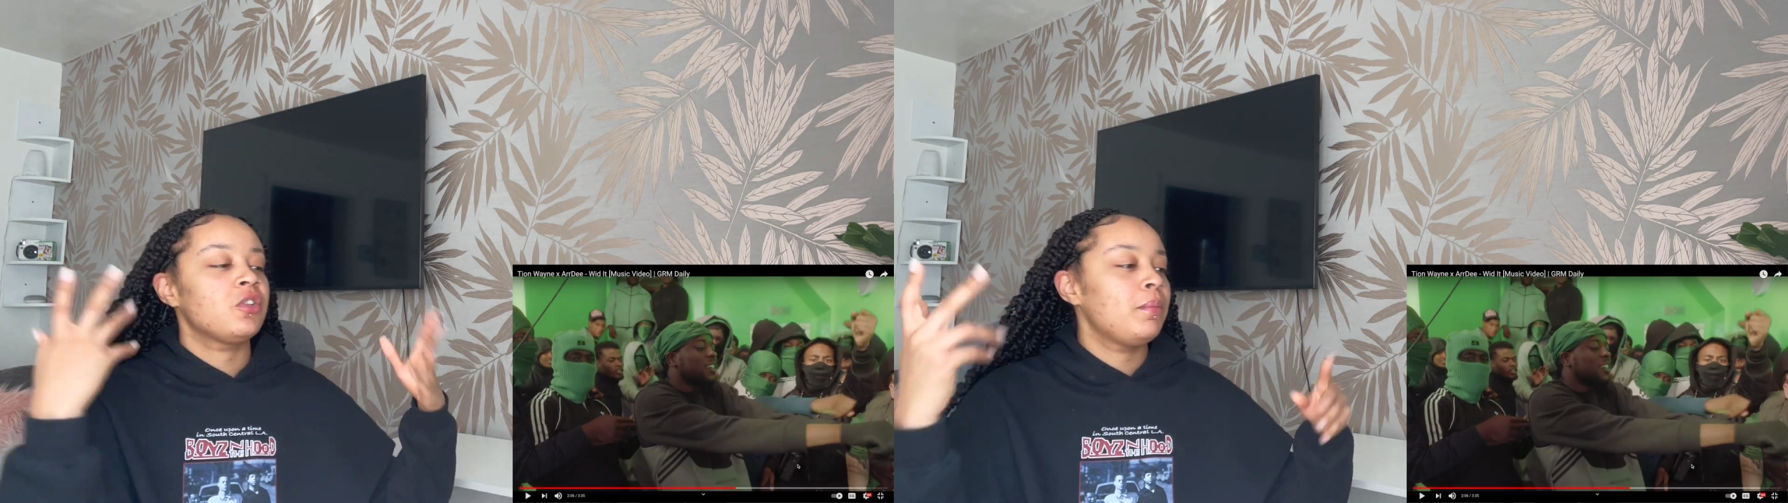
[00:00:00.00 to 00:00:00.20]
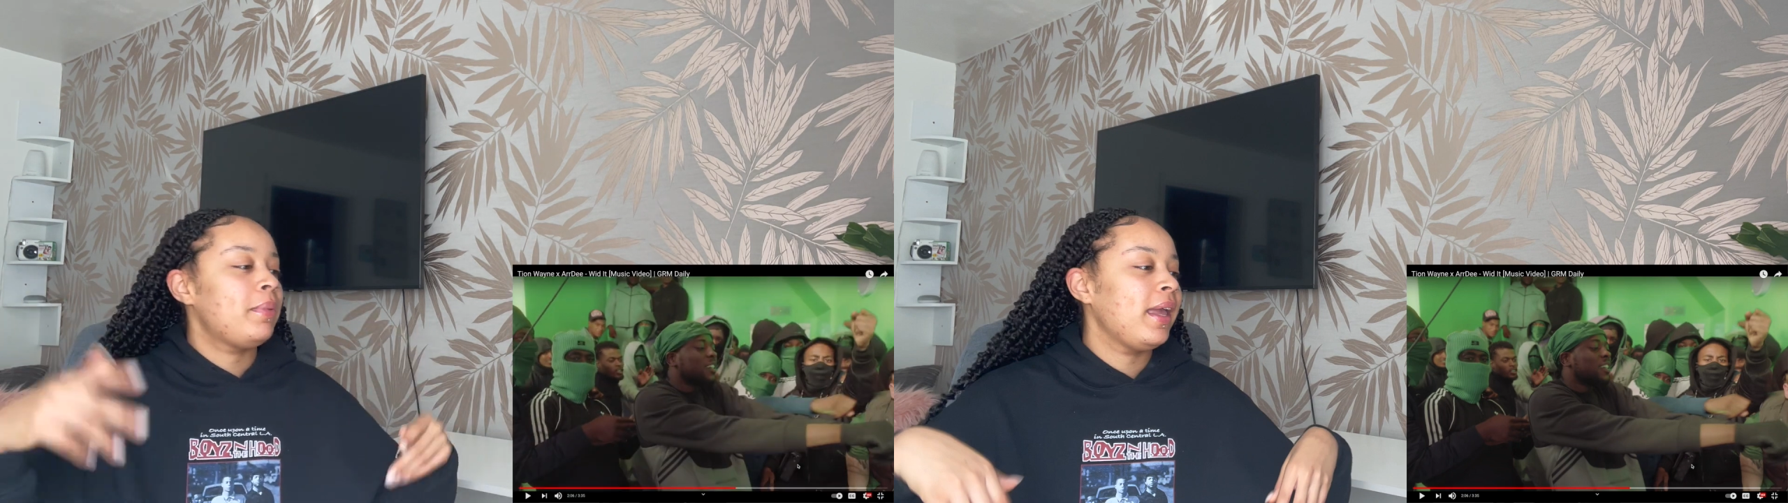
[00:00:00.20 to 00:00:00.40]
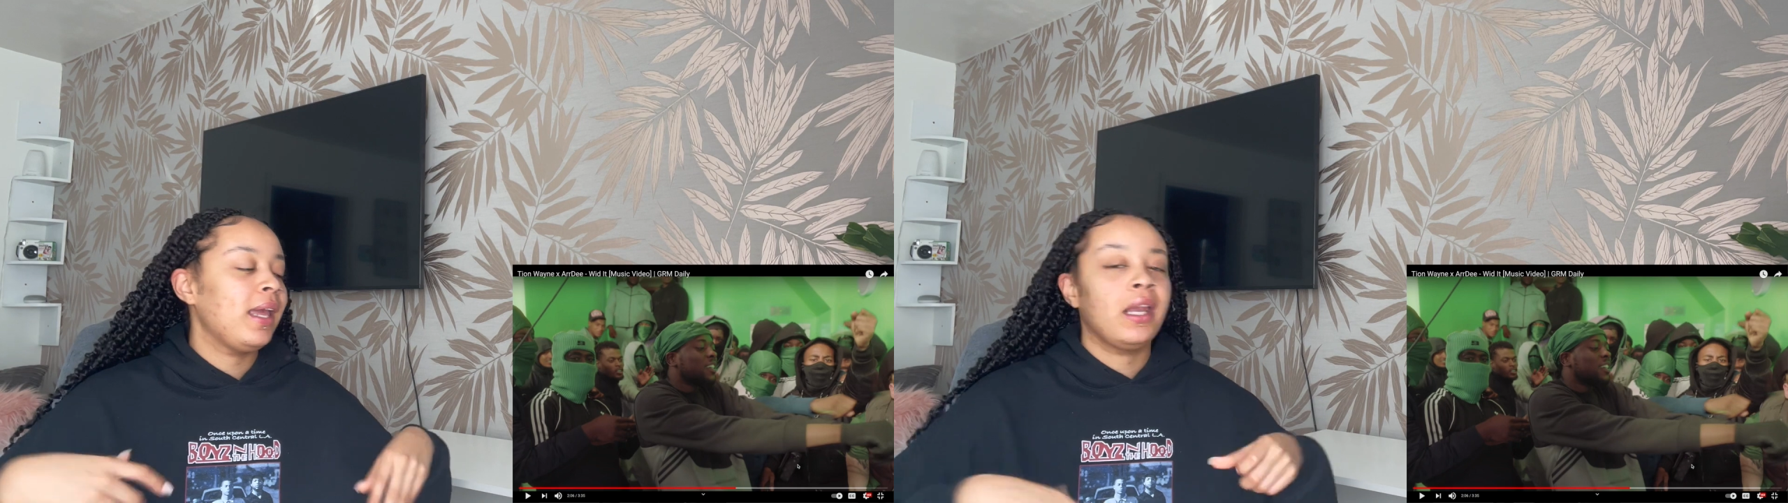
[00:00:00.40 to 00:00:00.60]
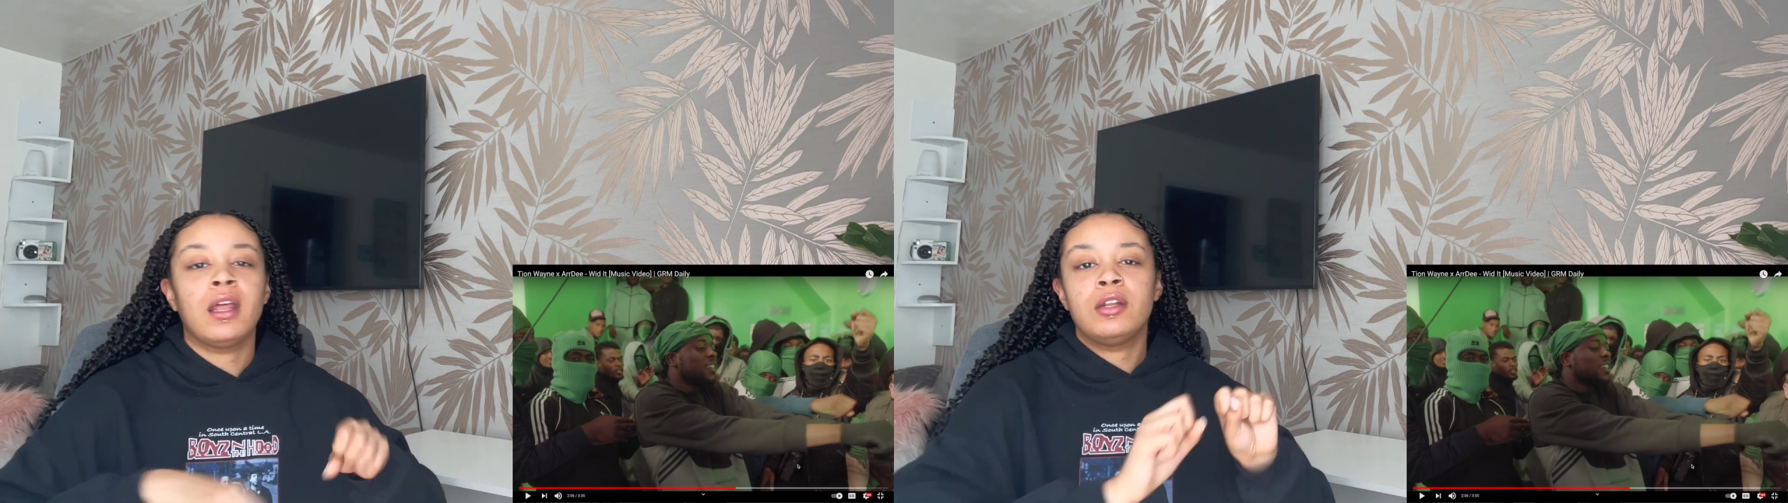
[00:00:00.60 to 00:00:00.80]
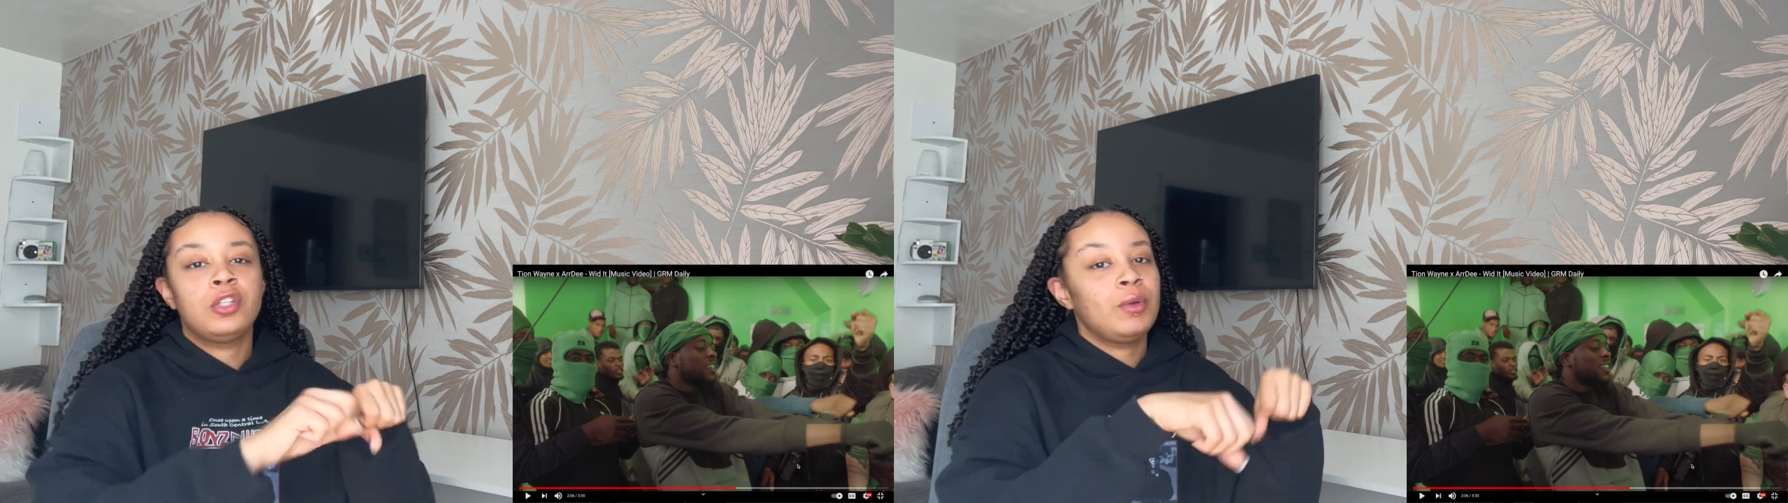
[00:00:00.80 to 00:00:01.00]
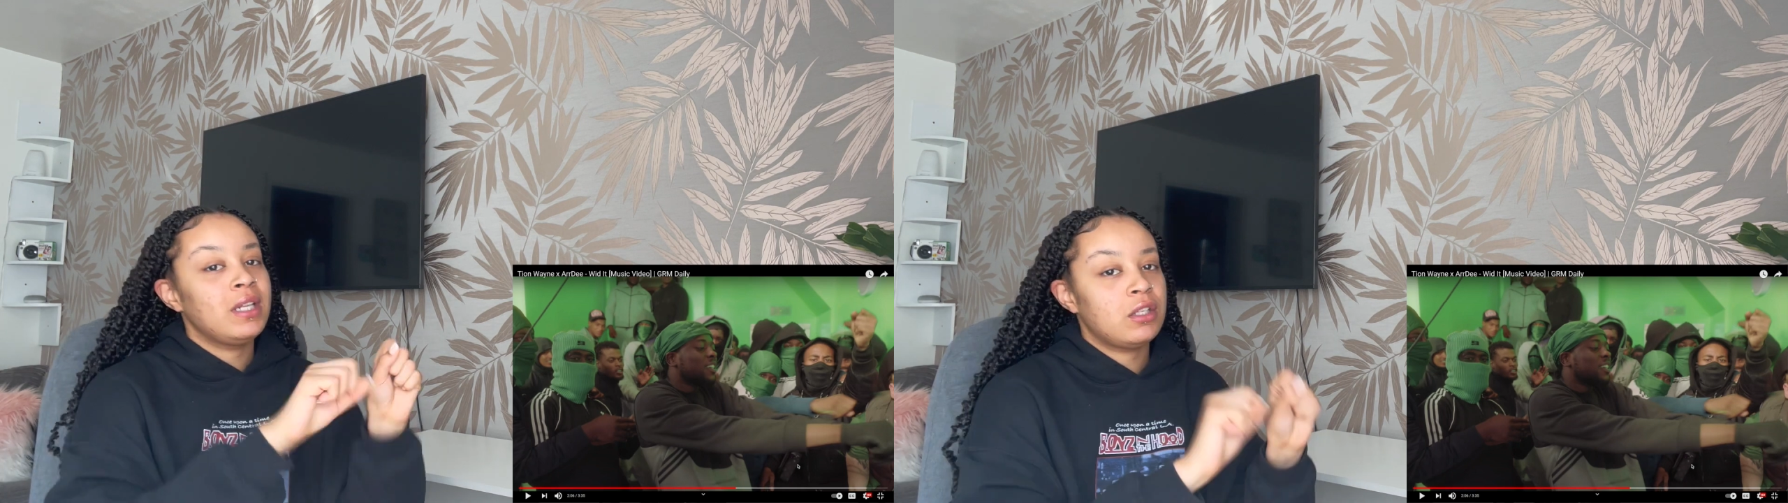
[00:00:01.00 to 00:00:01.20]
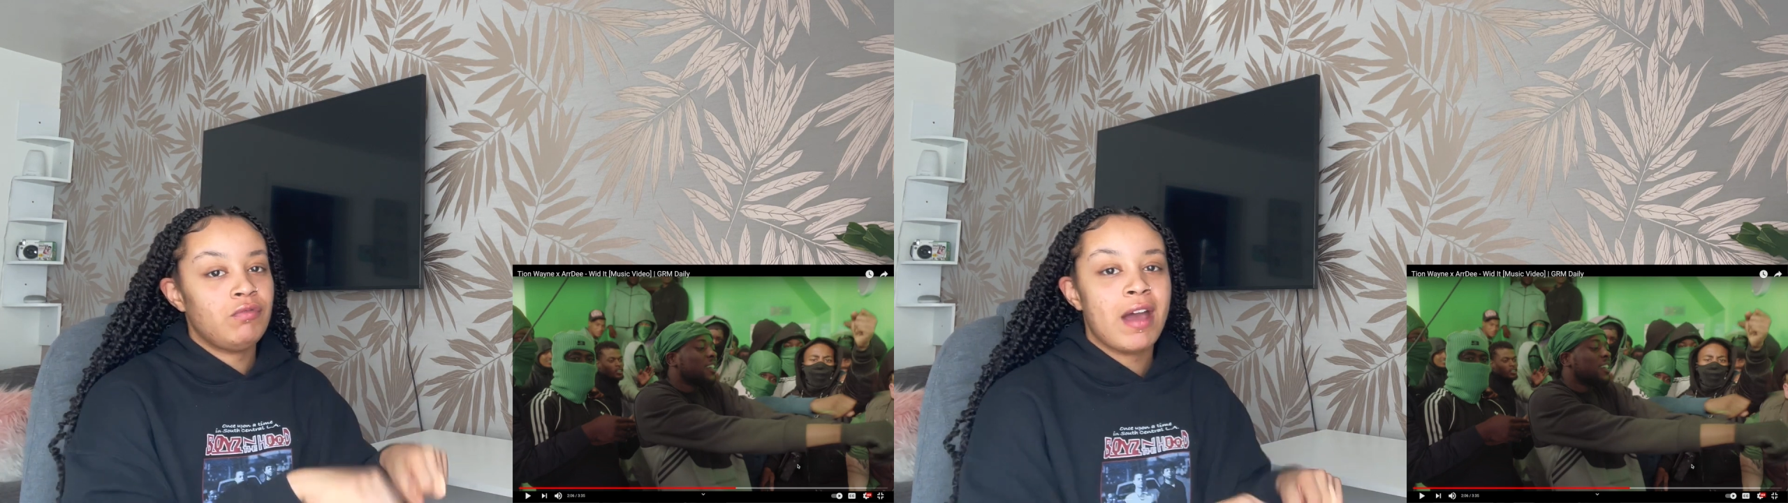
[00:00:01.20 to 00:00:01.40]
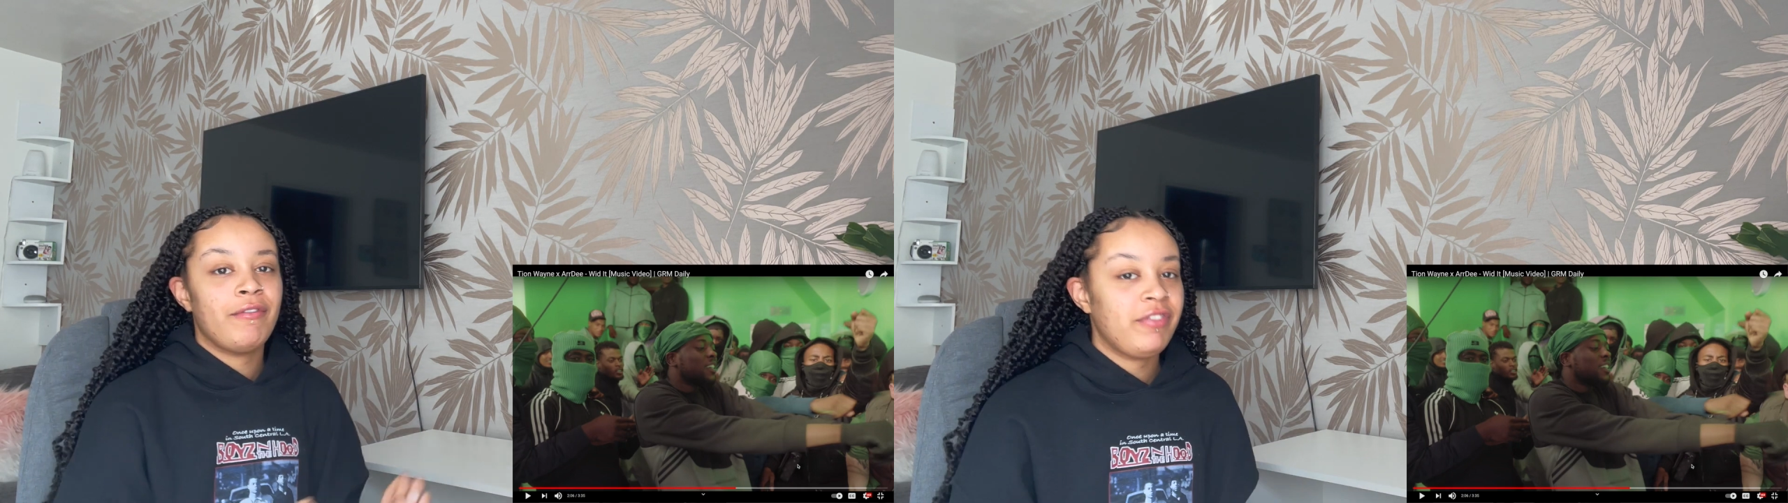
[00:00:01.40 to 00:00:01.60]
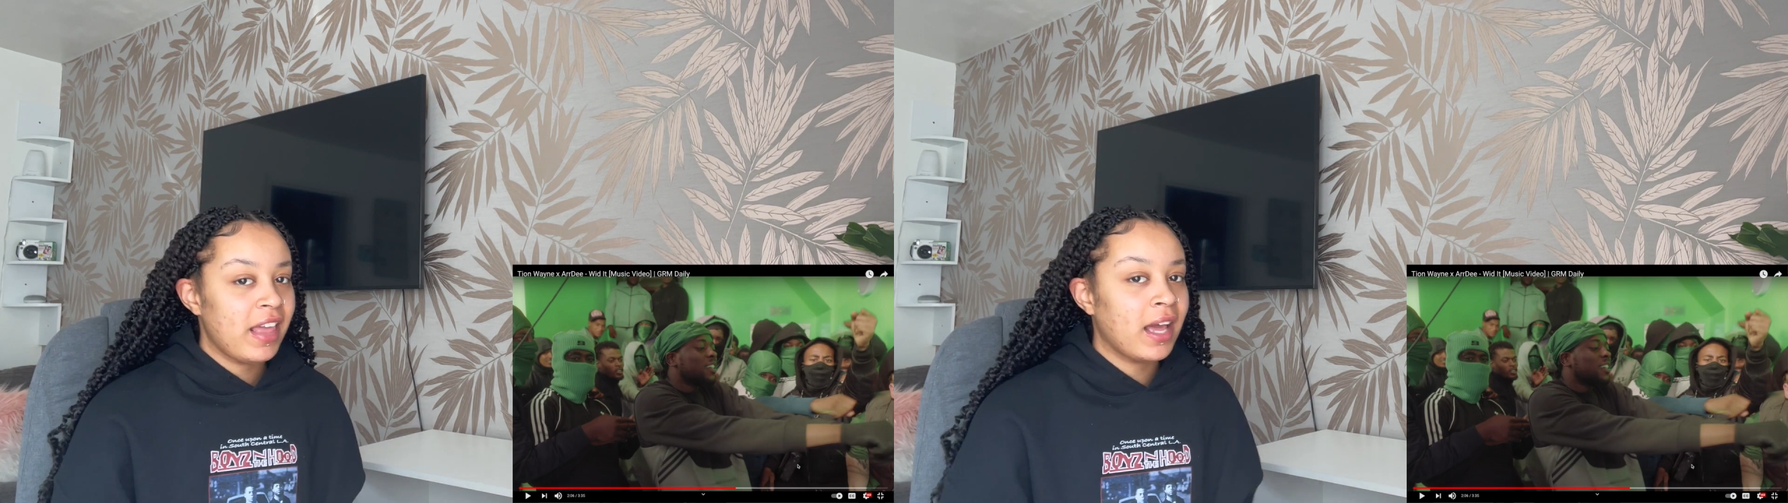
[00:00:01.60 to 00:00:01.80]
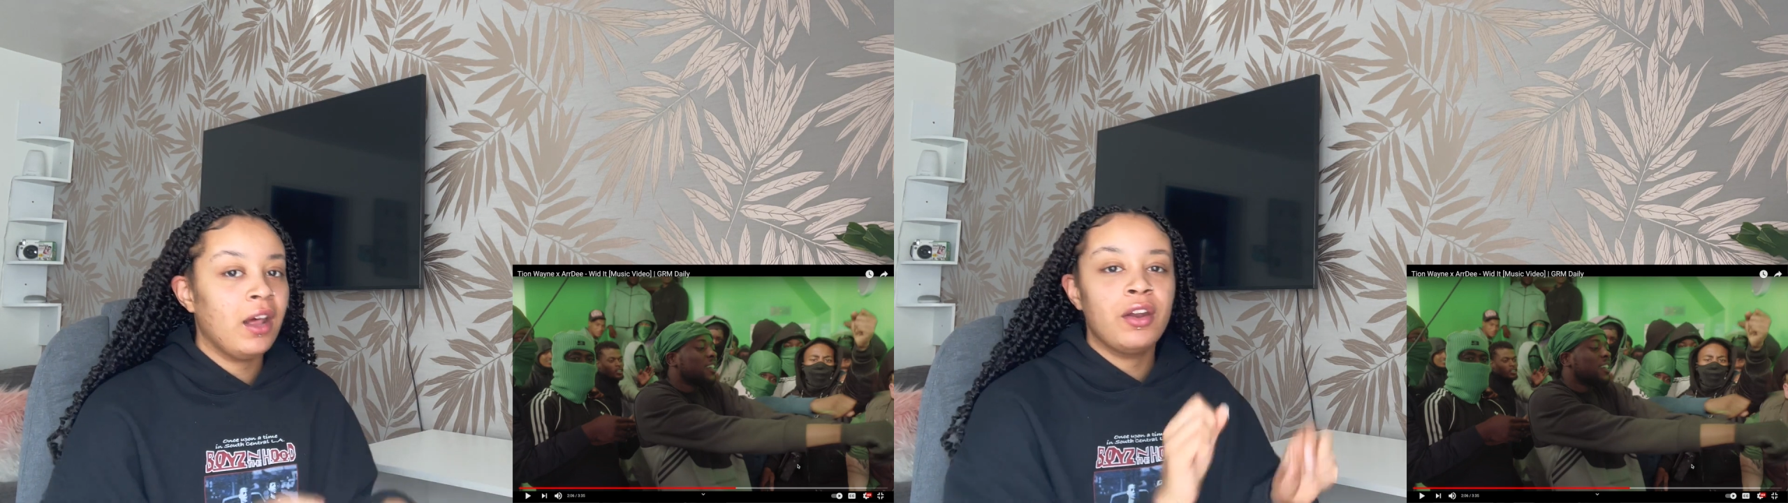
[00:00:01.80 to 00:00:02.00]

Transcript: jumping, doing this rev thing.